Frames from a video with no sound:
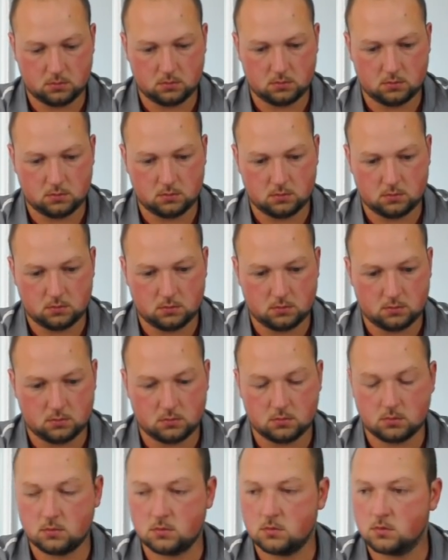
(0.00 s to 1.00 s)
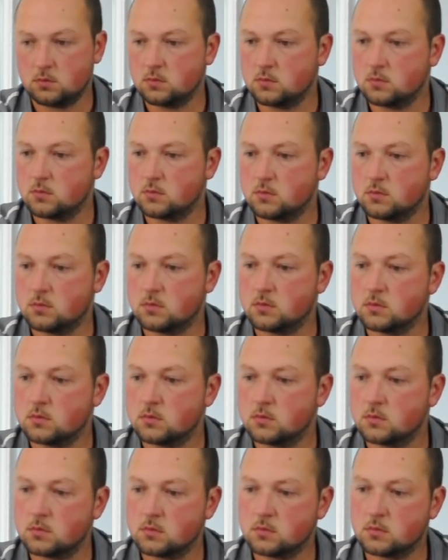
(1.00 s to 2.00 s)

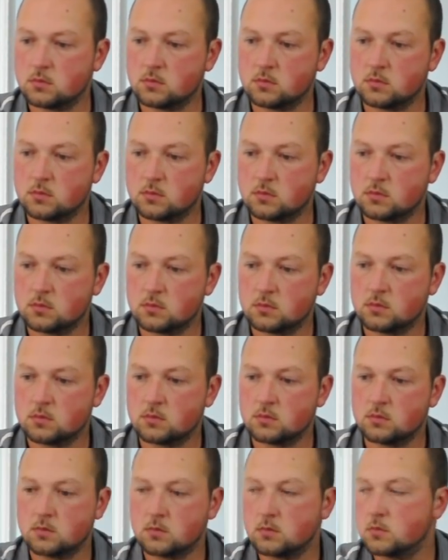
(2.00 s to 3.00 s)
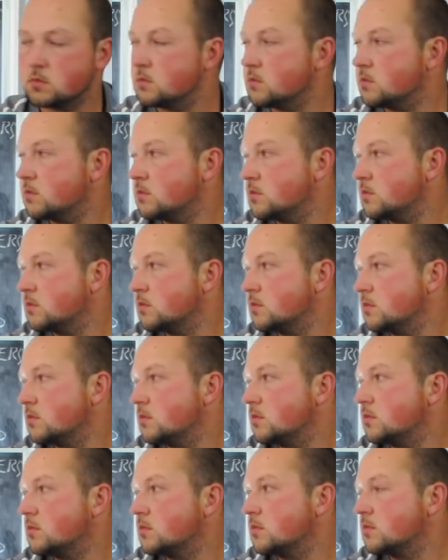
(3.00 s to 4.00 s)

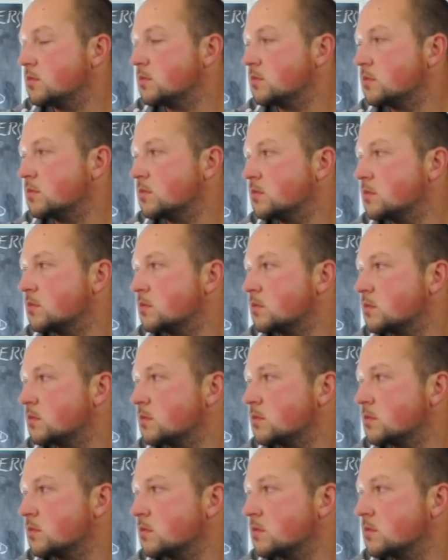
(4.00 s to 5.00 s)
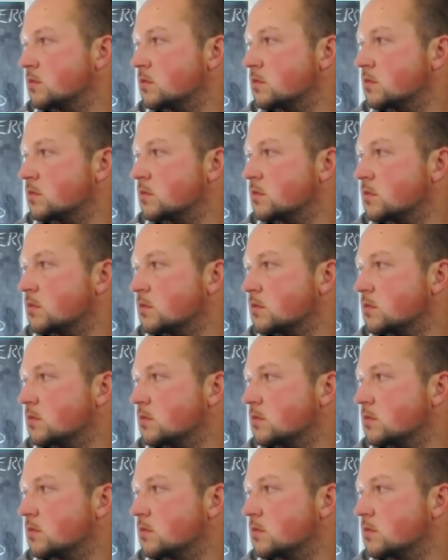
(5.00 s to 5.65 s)
(silent)